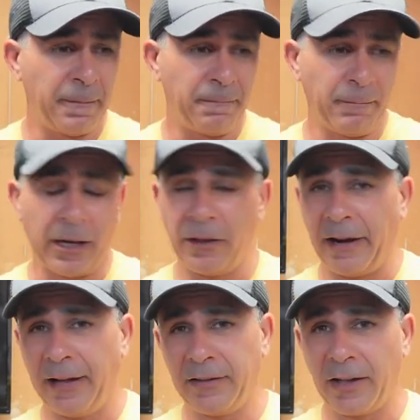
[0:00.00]
My other
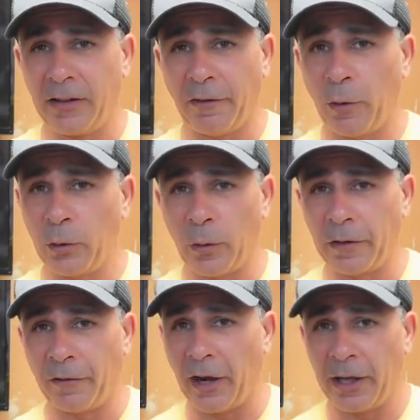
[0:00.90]
headsets have always
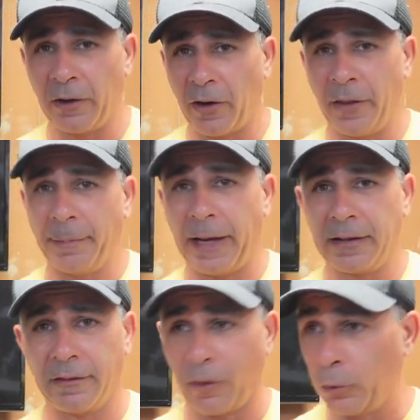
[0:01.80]
worked fine on the
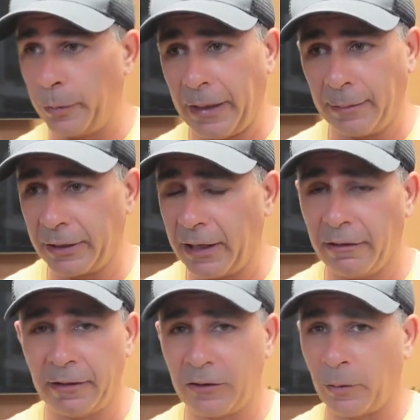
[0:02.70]
bikes. I've always been able to
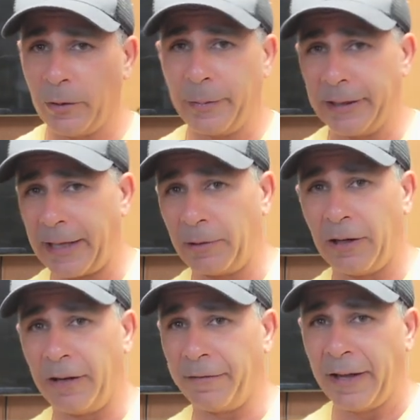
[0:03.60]
hear it. It's always been loud
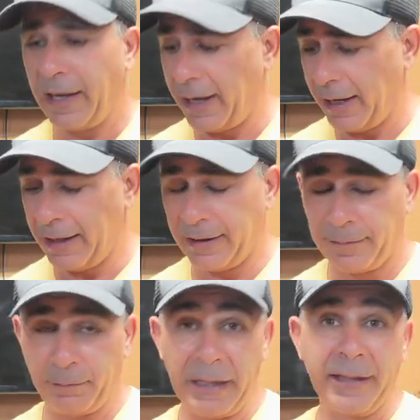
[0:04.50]
enough.
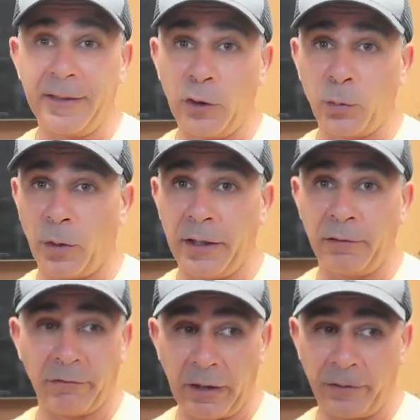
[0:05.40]
And being that this
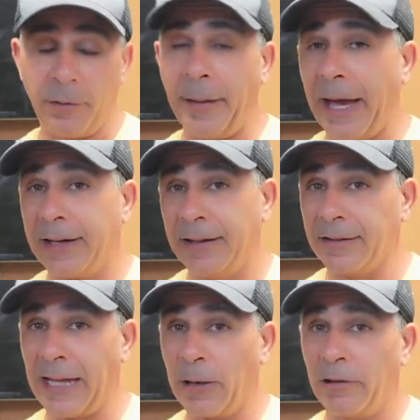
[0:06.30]
one right off the bat
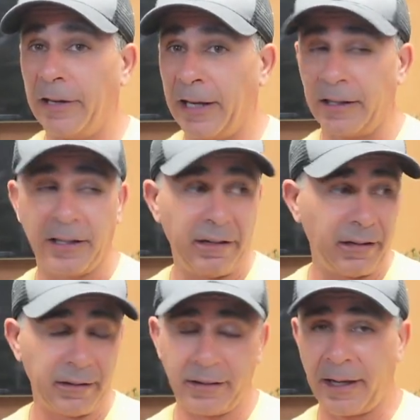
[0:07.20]
is louder and
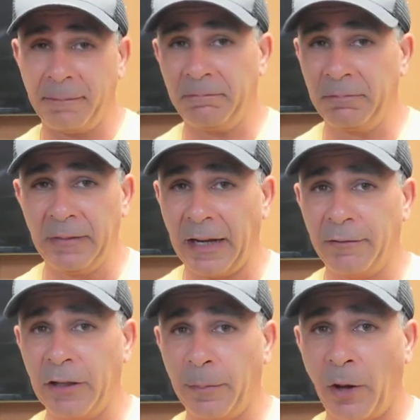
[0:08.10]
clearer, I'm not
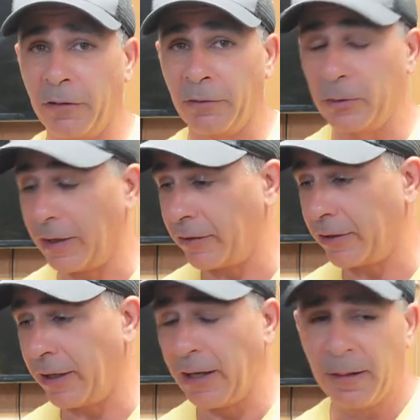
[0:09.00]
even gonna bother road
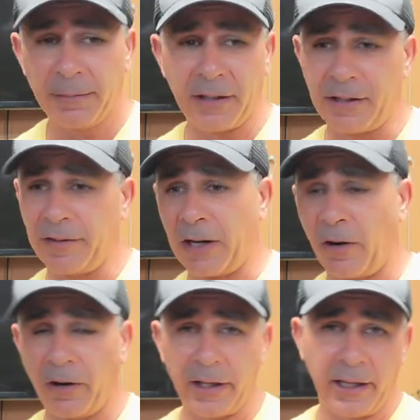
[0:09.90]
testing it. Plus, I've got a
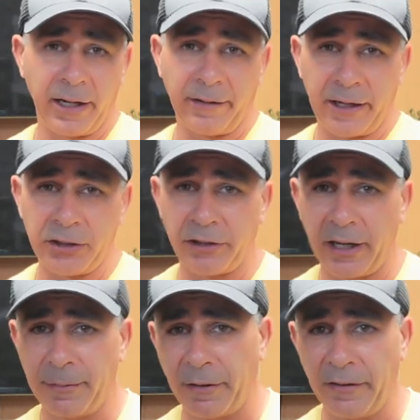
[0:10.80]
Harley and I've got a
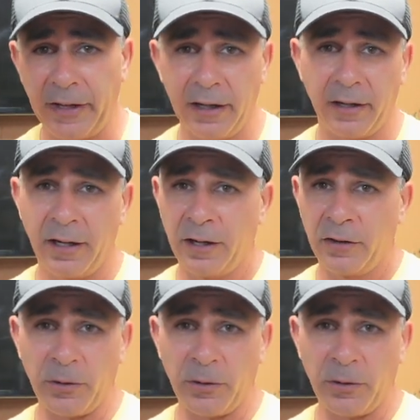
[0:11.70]
Triumph over here.